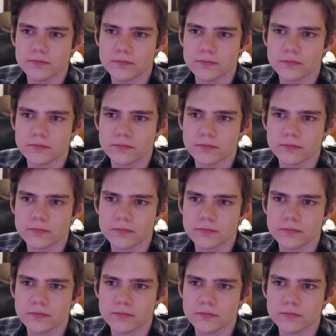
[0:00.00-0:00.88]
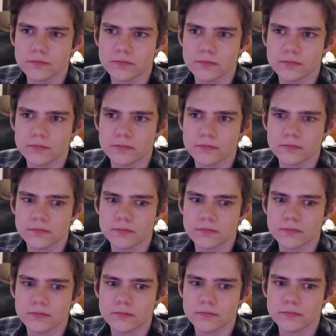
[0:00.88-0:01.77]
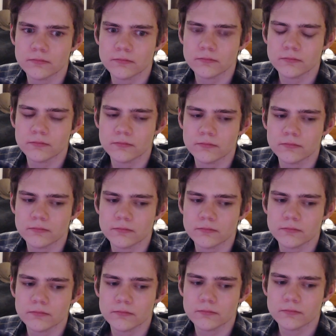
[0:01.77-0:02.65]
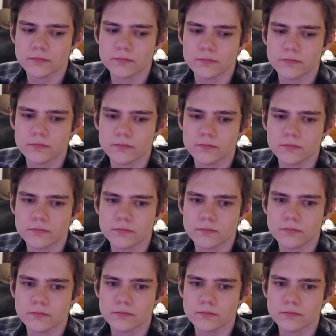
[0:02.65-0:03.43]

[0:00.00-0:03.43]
Nothing is said.